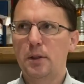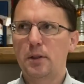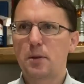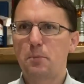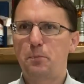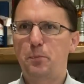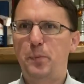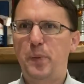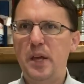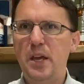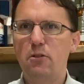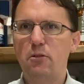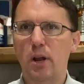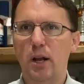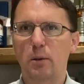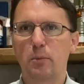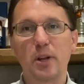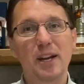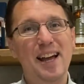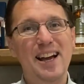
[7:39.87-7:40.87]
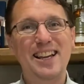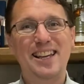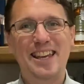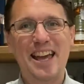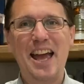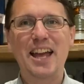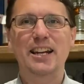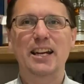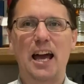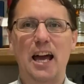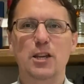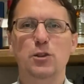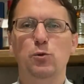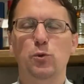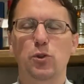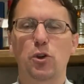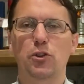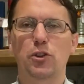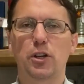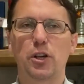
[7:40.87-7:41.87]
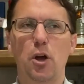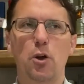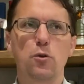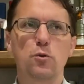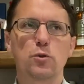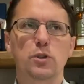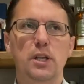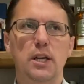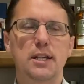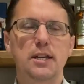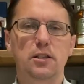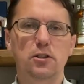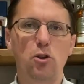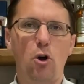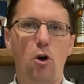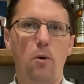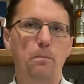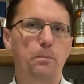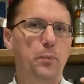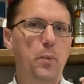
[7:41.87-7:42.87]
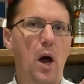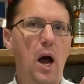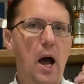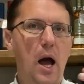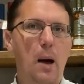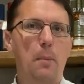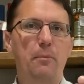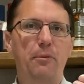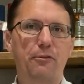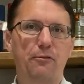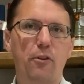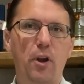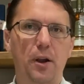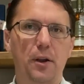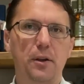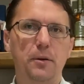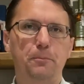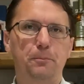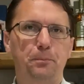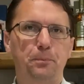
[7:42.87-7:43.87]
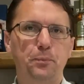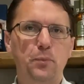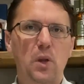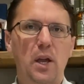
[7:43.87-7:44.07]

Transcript: The beer element, again, as with on the nose, is not up front.